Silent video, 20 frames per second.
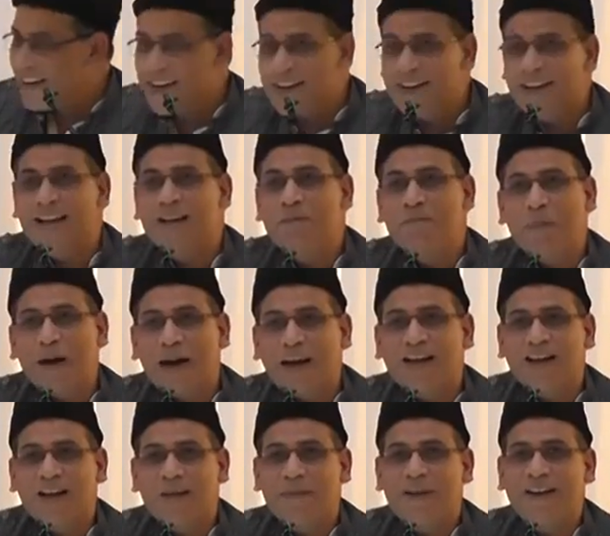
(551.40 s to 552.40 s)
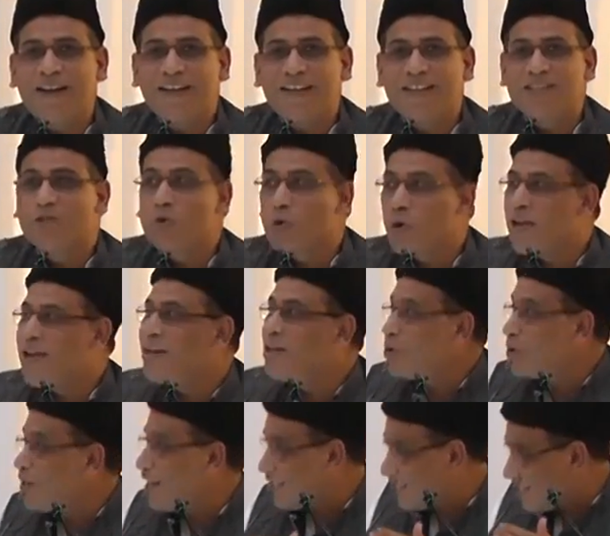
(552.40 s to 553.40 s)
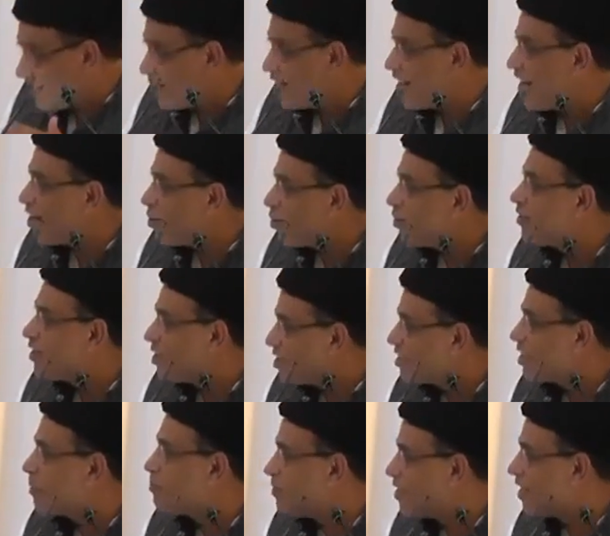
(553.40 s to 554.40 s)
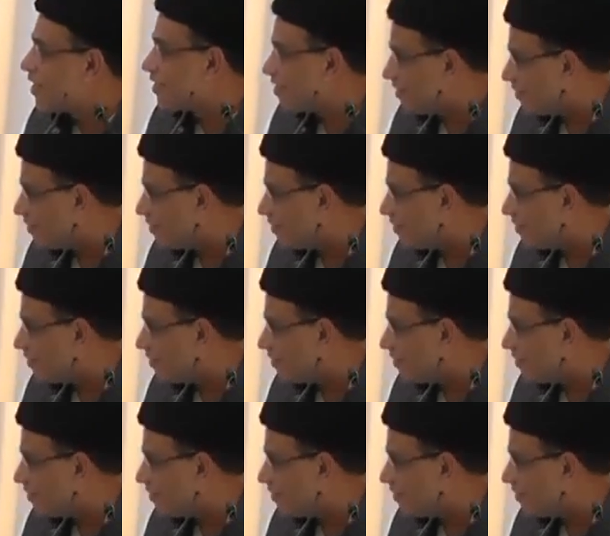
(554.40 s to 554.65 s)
Indian Parliament is going to legislate on this subject.